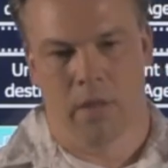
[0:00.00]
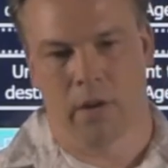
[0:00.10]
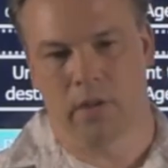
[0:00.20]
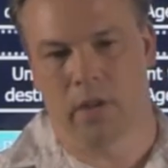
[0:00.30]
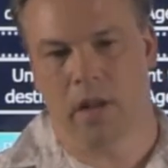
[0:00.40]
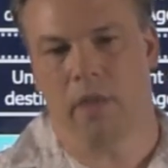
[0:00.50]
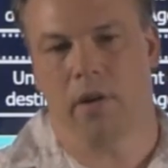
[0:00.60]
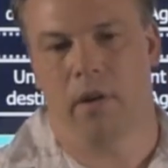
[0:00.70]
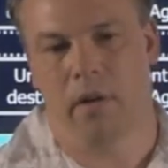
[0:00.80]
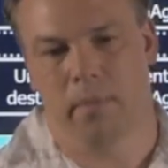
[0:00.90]
There's
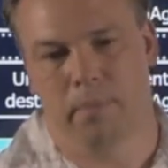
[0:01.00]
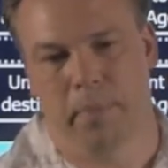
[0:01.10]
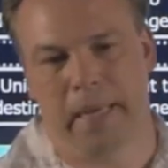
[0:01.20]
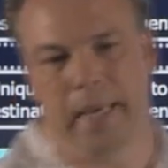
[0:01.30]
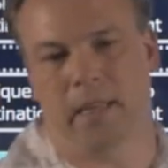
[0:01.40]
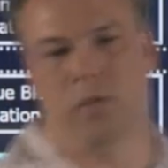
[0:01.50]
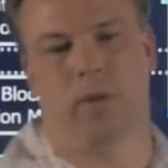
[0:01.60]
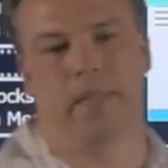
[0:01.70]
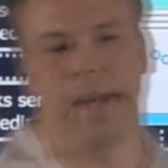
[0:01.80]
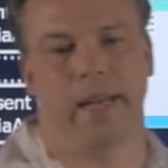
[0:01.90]
another piece
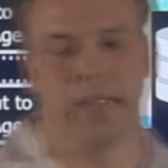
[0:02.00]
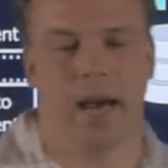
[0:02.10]
with dash